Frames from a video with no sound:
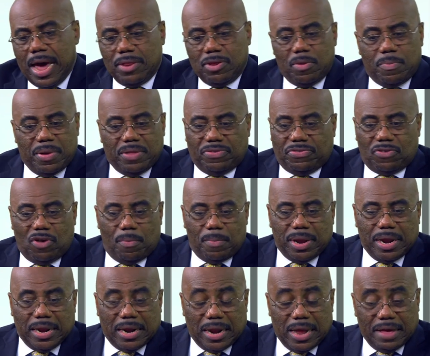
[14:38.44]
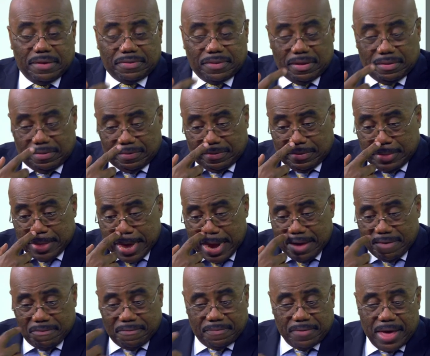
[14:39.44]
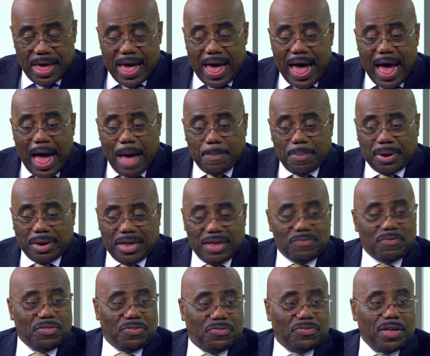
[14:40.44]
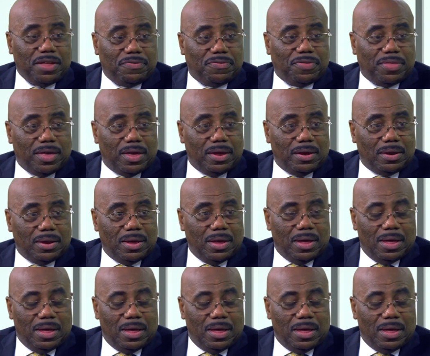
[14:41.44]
And there have been so many lessons that have happened even since then